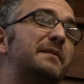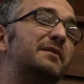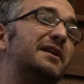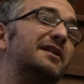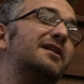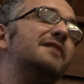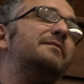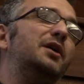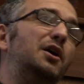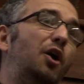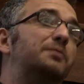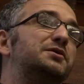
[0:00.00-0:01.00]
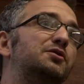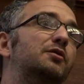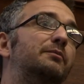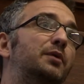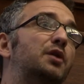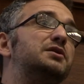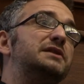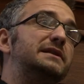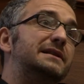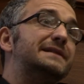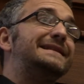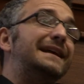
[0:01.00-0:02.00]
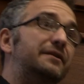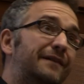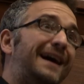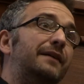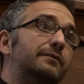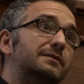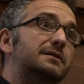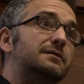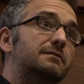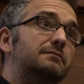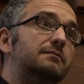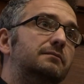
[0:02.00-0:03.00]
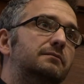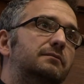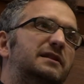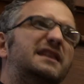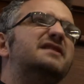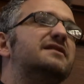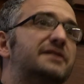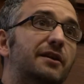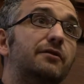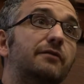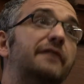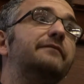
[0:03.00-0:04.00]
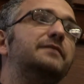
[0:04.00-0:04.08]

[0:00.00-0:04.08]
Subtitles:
people are going to go and buy optical boxes instead of ours, which isn't so great